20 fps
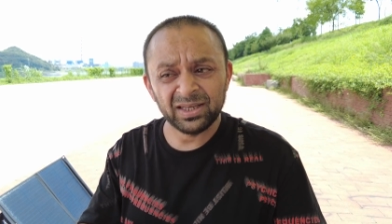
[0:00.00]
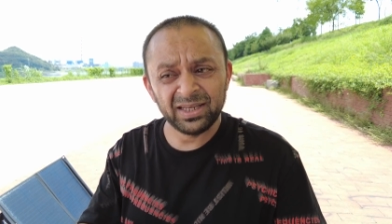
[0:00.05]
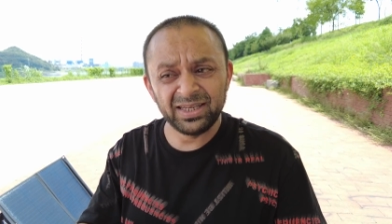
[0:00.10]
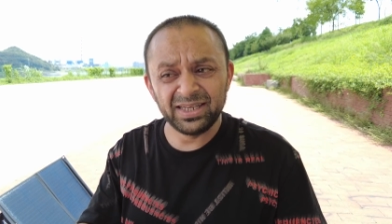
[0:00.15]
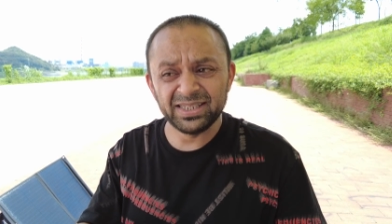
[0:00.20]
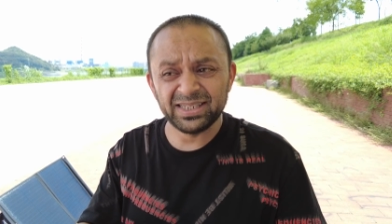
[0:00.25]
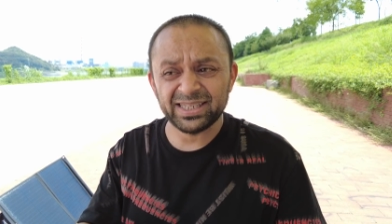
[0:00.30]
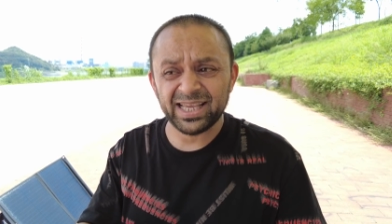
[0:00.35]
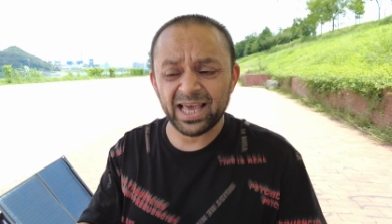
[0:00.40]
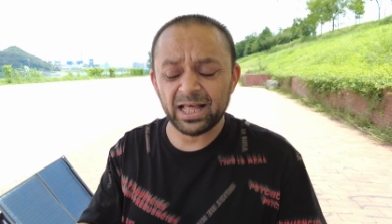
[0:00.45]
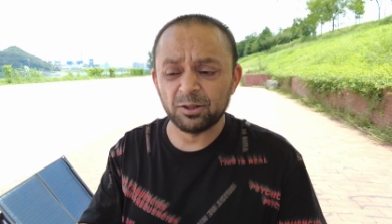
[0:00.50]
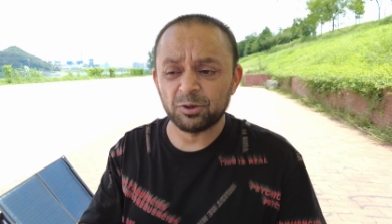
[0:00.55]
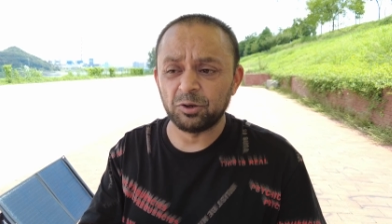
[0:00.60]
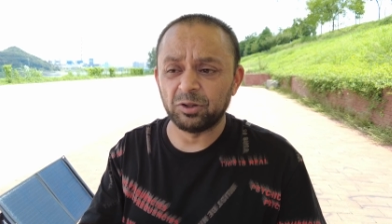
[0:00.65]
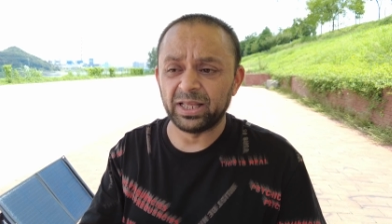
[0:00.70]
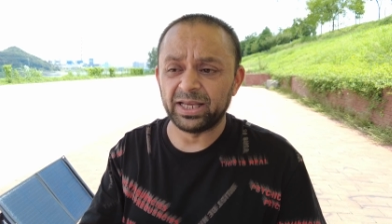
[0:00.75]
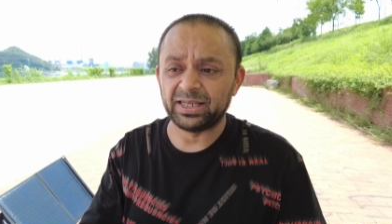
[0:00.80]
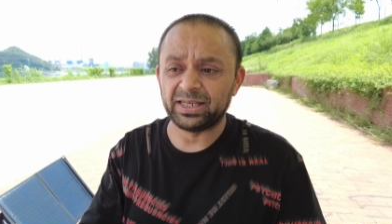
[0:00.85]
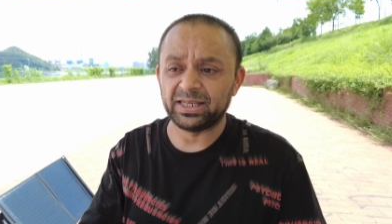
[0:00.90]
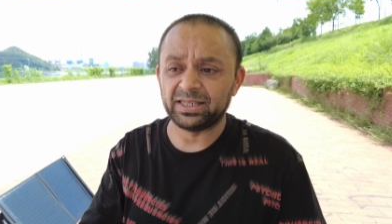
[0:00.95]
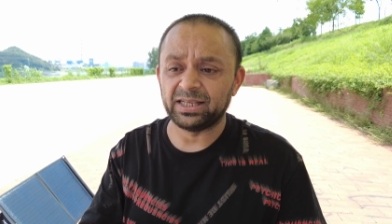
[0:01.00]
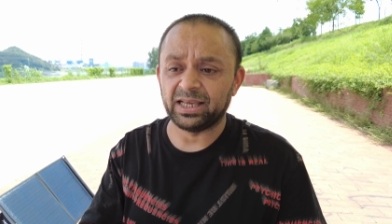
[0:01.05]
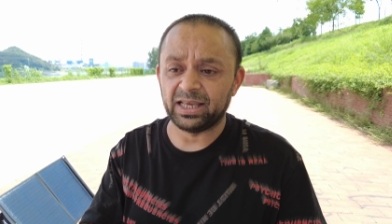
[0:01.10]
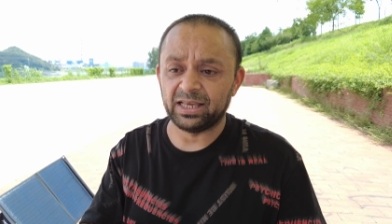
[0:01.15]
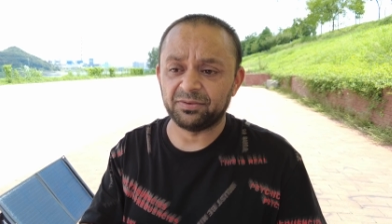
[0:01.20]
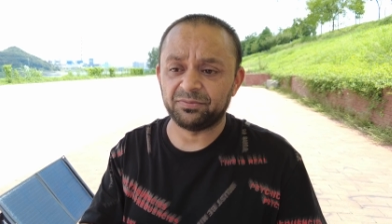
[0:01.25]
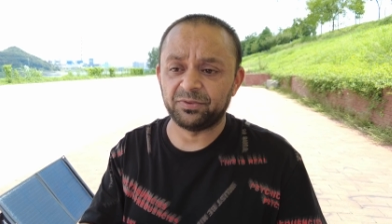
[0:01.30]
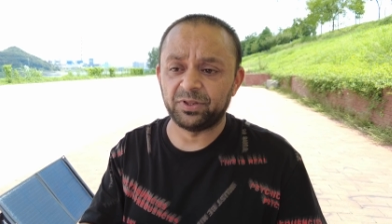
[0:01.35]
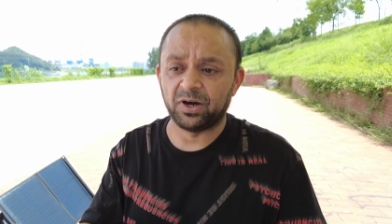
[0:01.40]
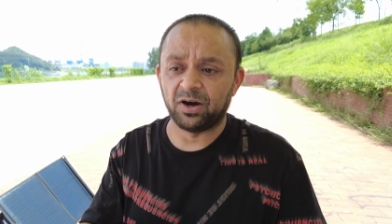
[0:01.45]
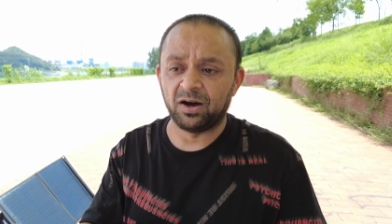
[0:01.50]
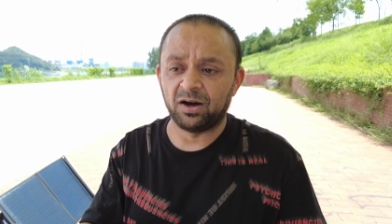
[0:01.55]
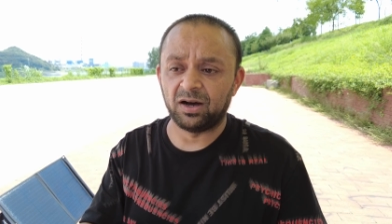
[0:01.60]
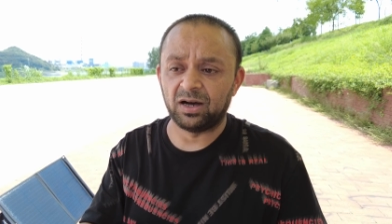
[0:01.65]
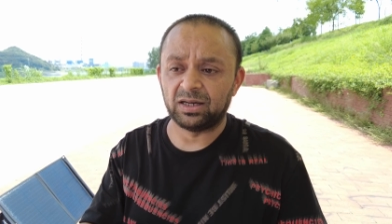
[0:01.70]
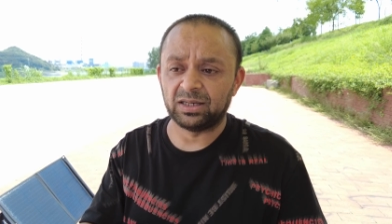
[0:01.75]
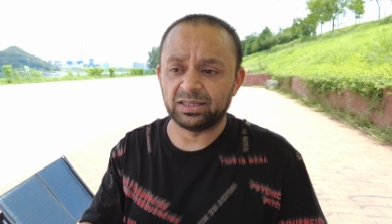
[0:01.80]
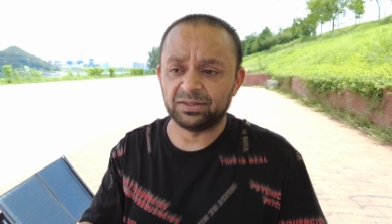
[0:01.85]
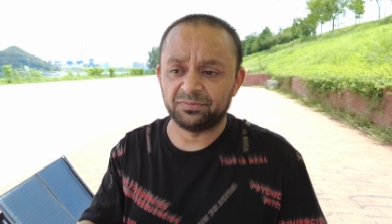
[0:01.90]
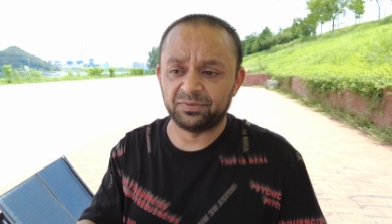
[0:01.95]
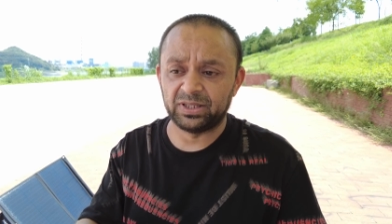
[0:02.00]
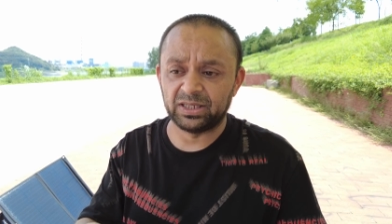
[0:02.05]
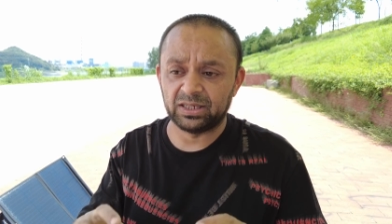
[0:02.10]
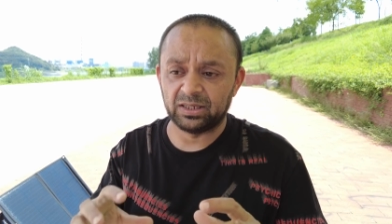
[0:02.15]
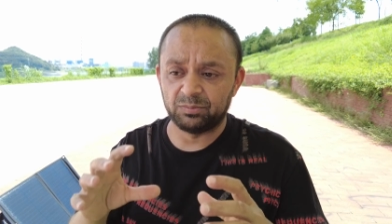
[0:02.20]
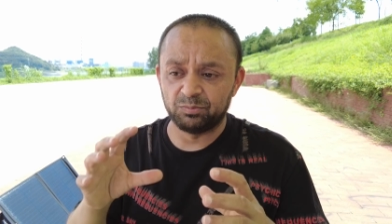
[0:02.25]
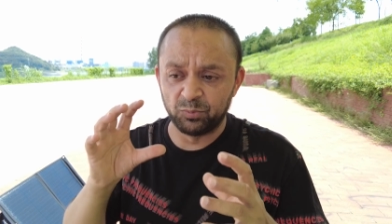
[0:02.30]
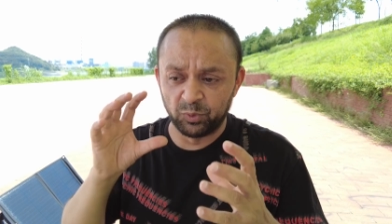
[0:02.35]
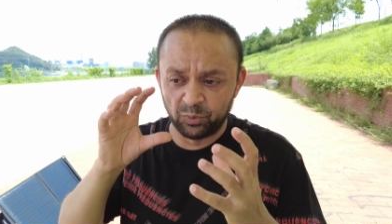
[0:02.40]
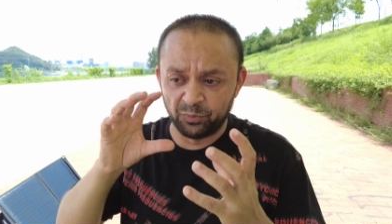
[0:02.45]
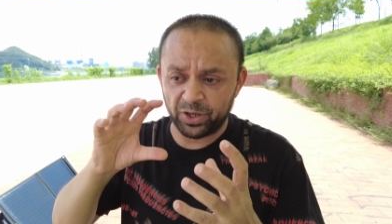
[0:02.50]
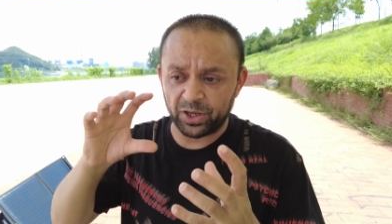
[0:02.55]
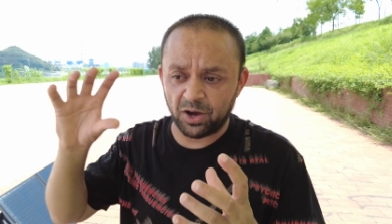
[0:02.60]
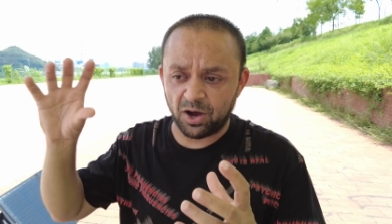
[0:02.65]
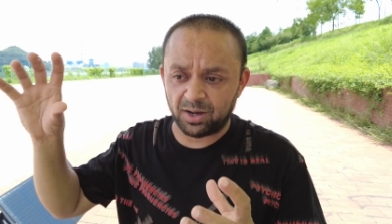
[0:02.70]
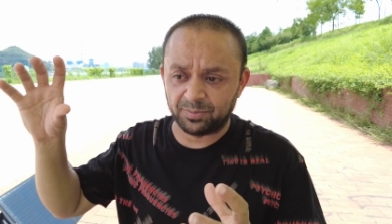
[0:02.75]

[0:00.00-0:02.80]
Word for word: it is calculated if the, uh, if the moving